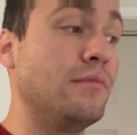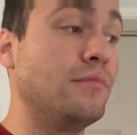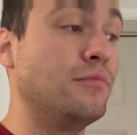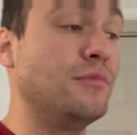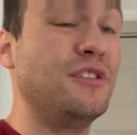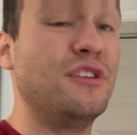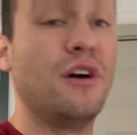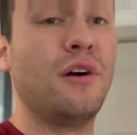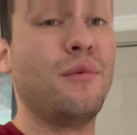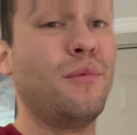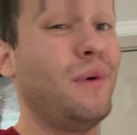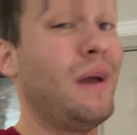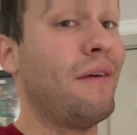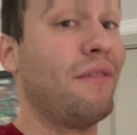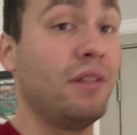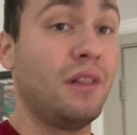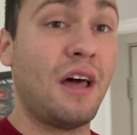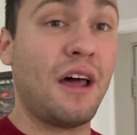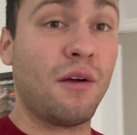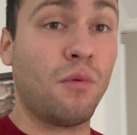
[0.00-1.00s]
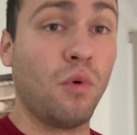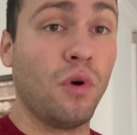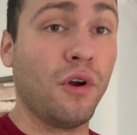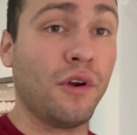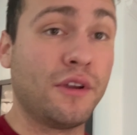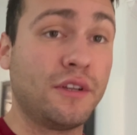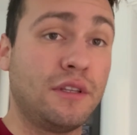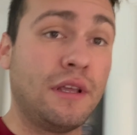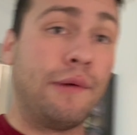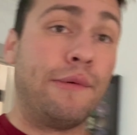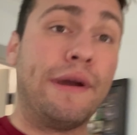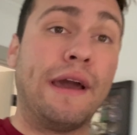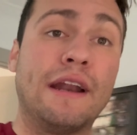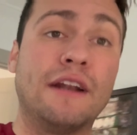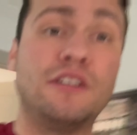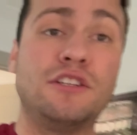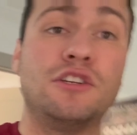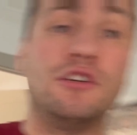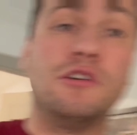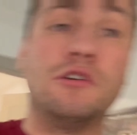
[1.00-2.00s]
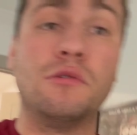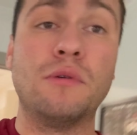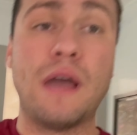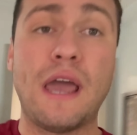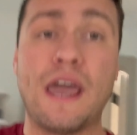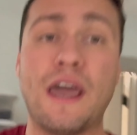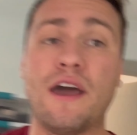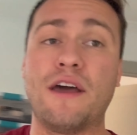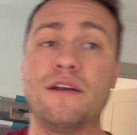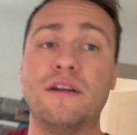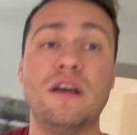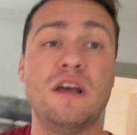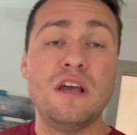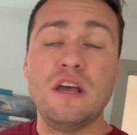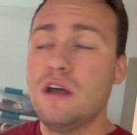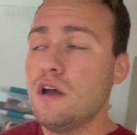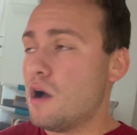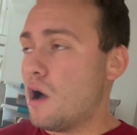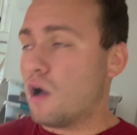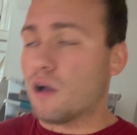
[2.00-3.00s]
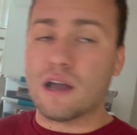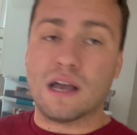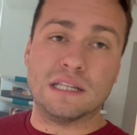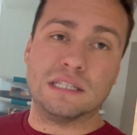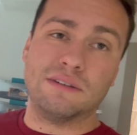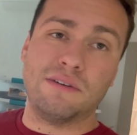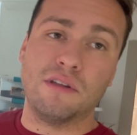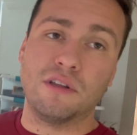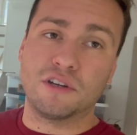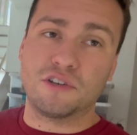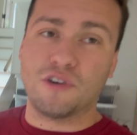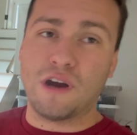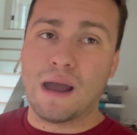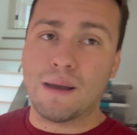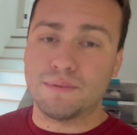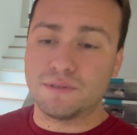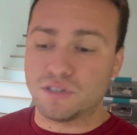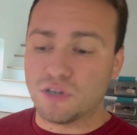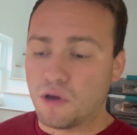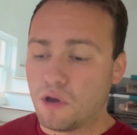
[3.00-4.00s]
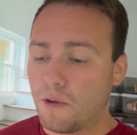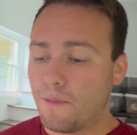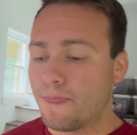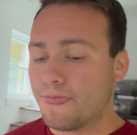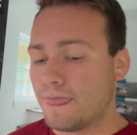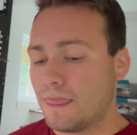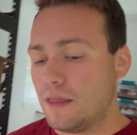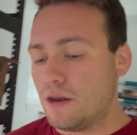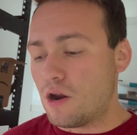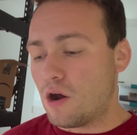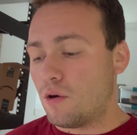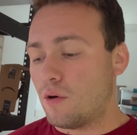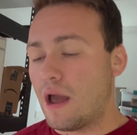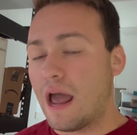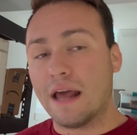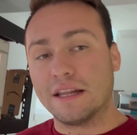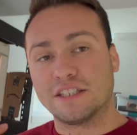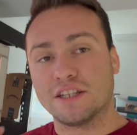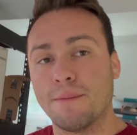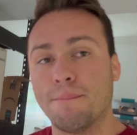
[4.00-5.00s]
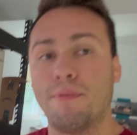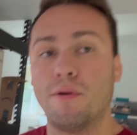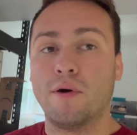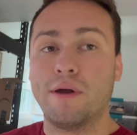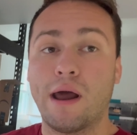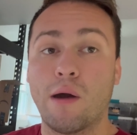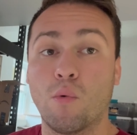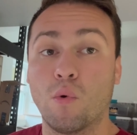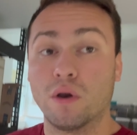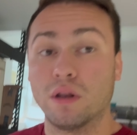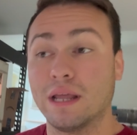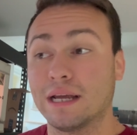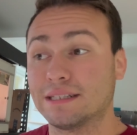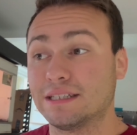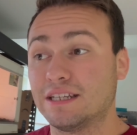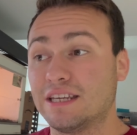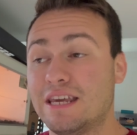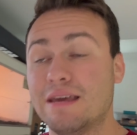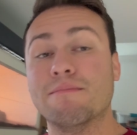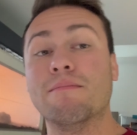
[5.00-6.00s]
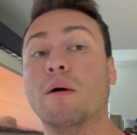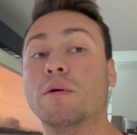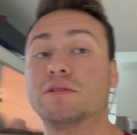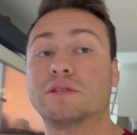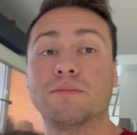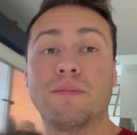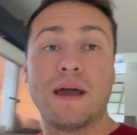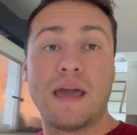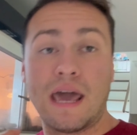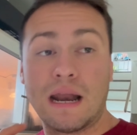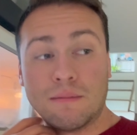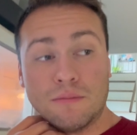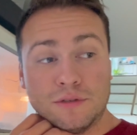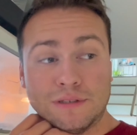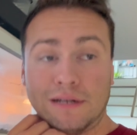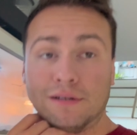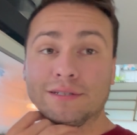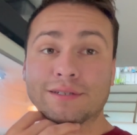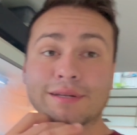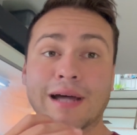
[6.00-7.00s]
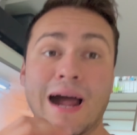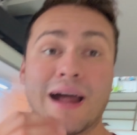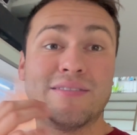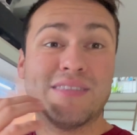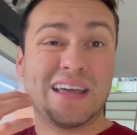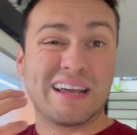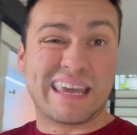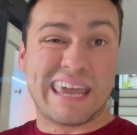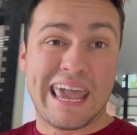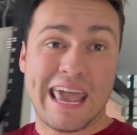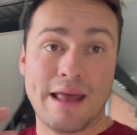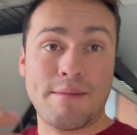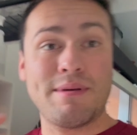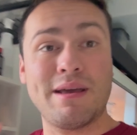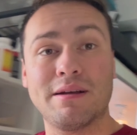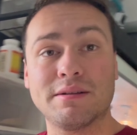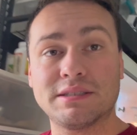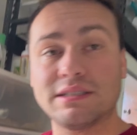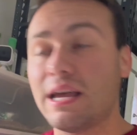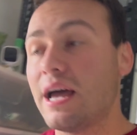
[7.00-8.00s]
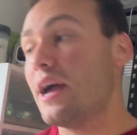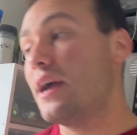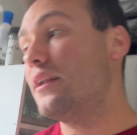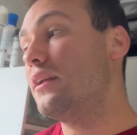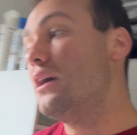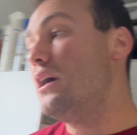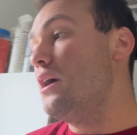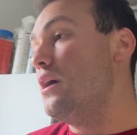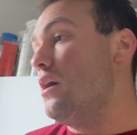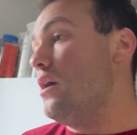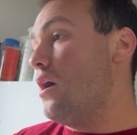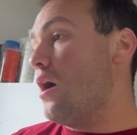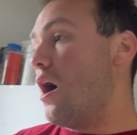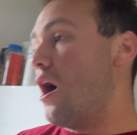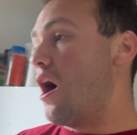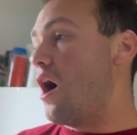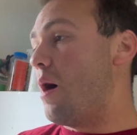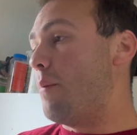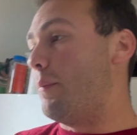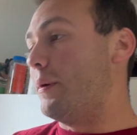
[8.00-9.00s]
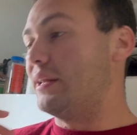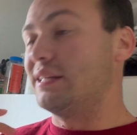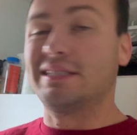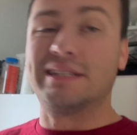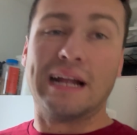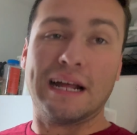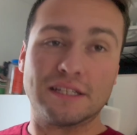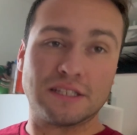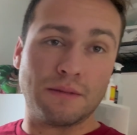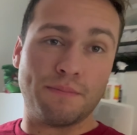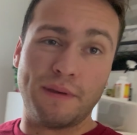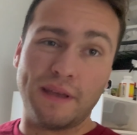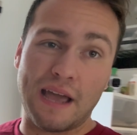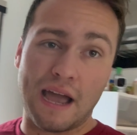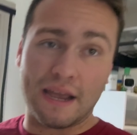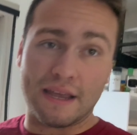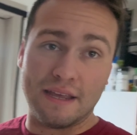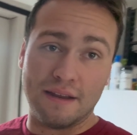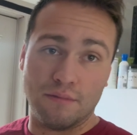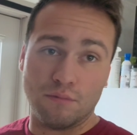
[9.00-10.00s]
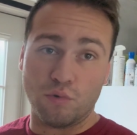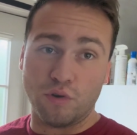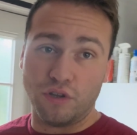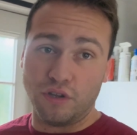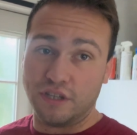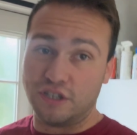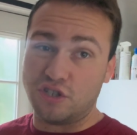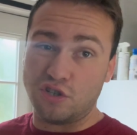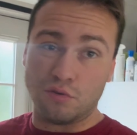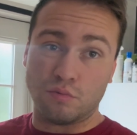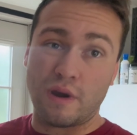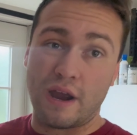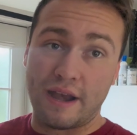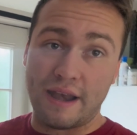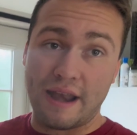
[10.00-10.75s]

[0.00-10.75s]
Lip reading: You know, we have a lot of work that we got to do and all kinds of other crap. So, you know, at some point I would like to keep most of my animals outside that can be outside, but it's not something I can really do right